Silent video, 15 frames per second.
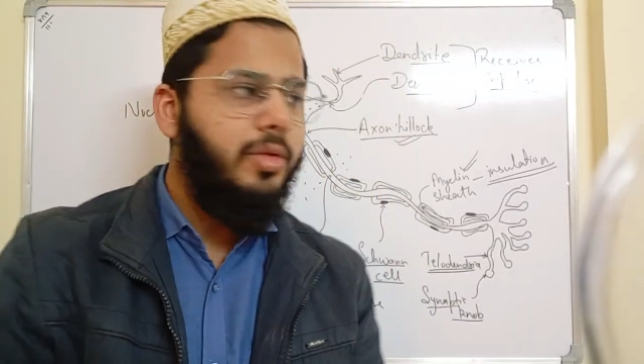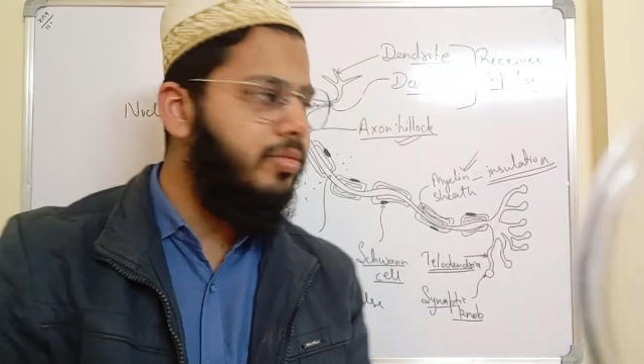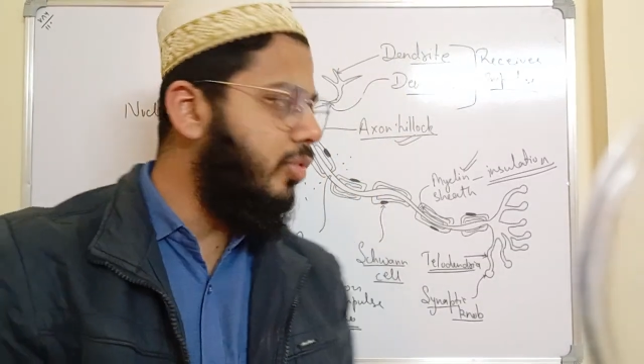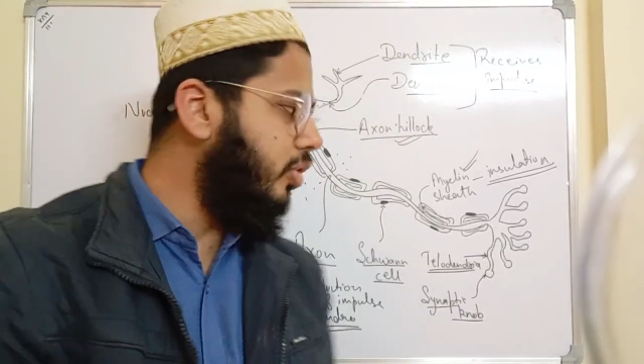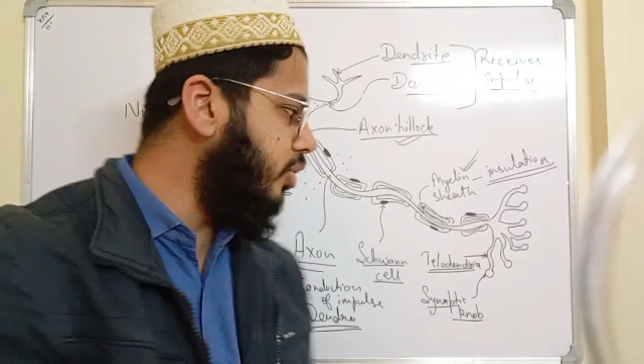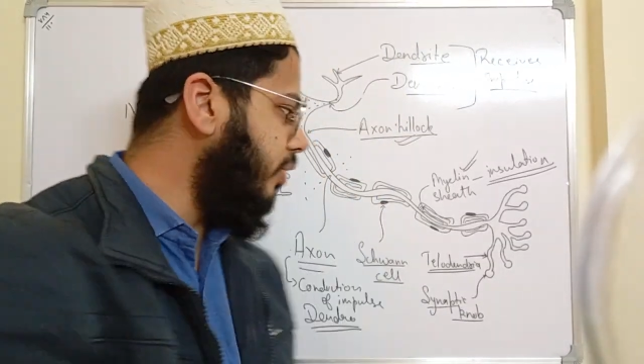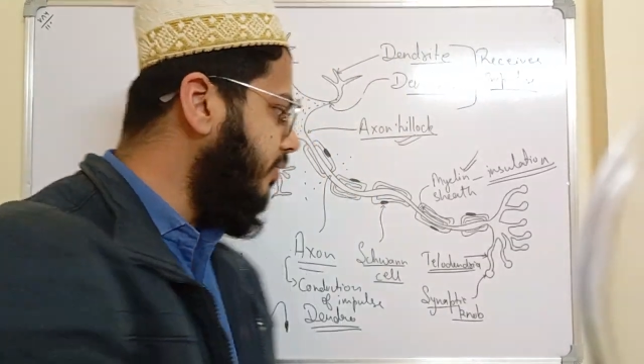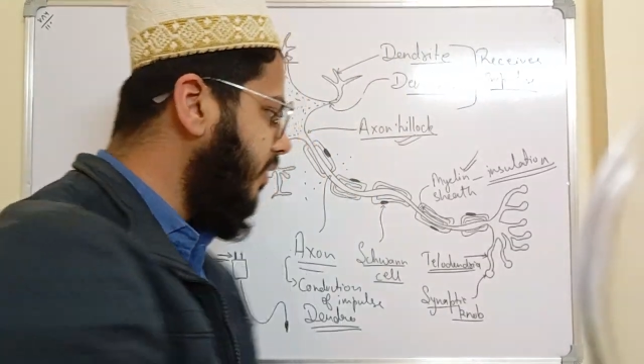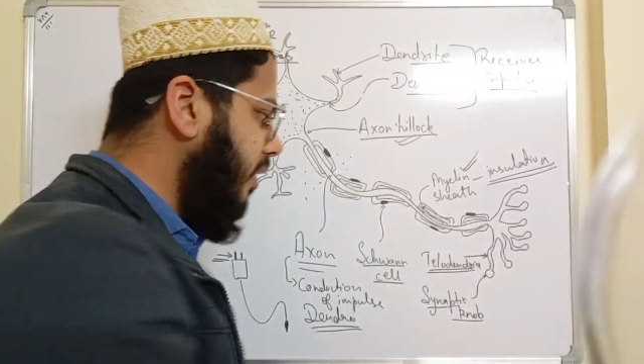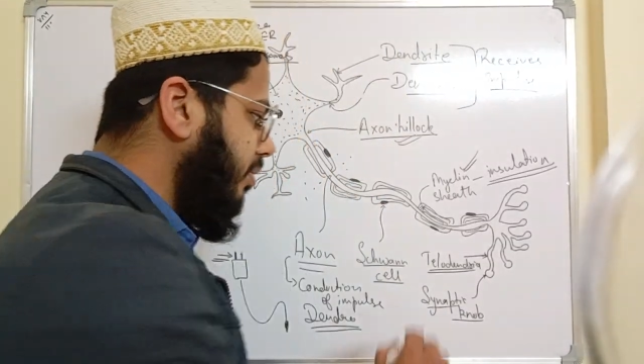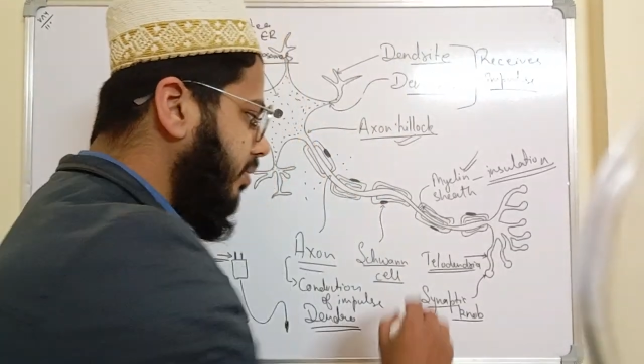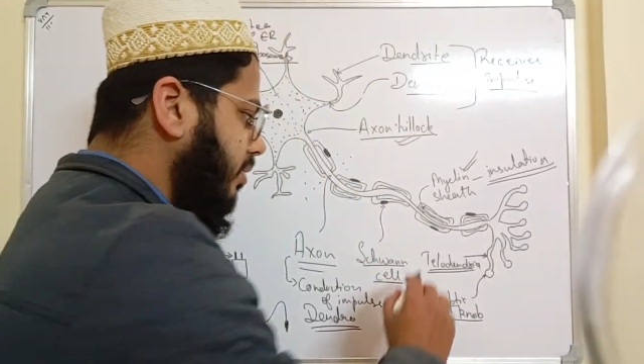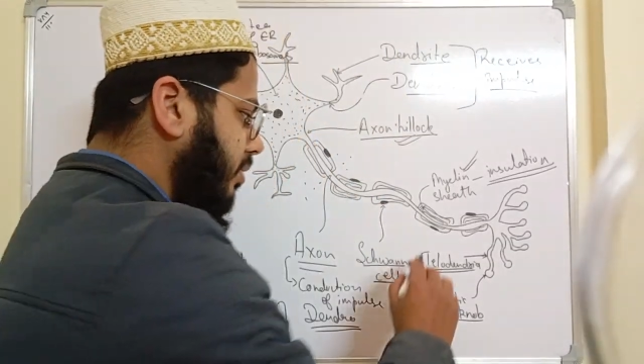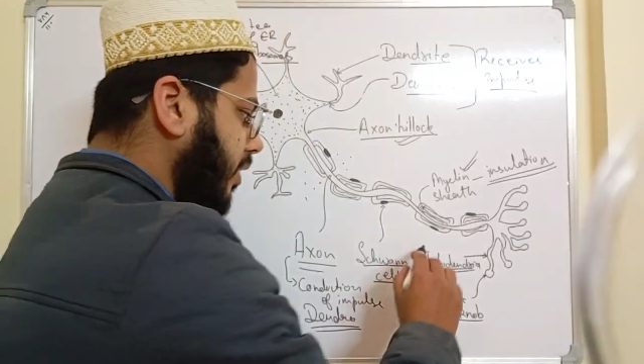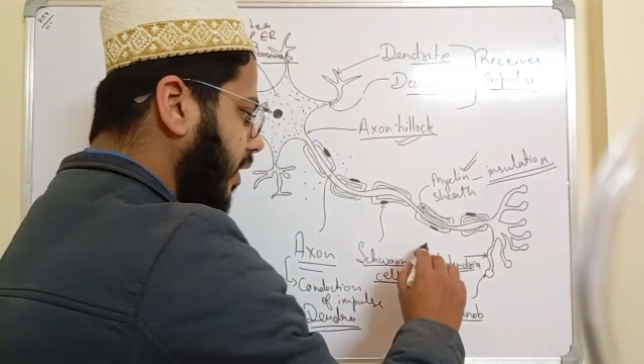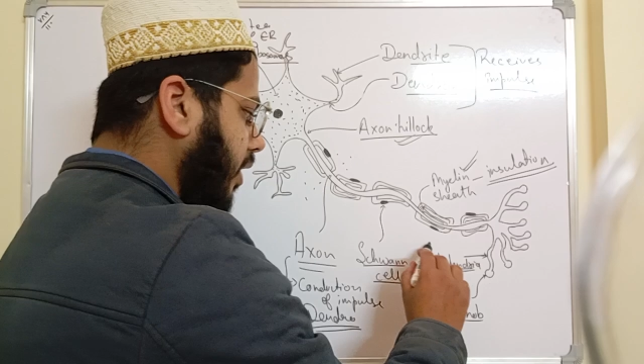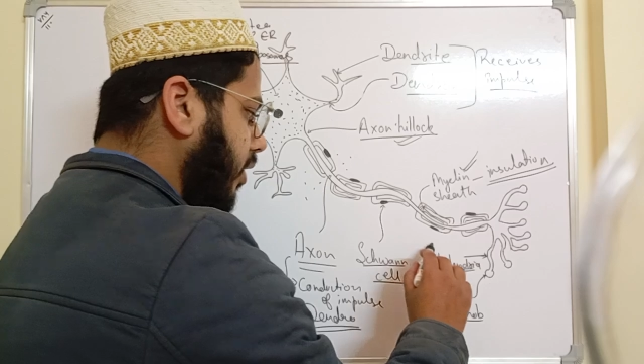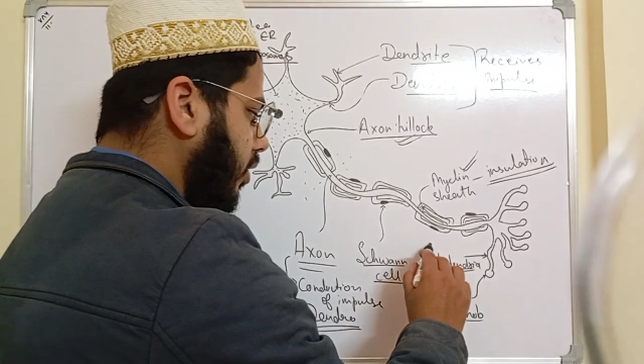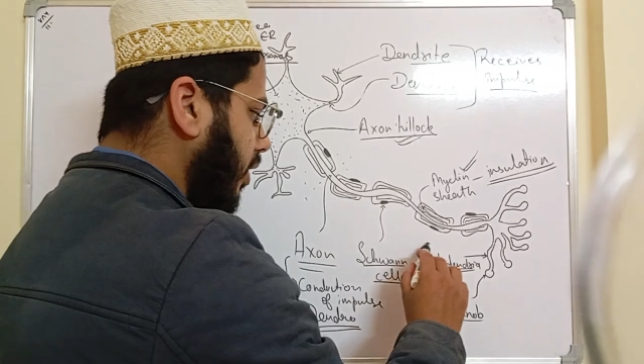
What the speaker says: Both of them, they are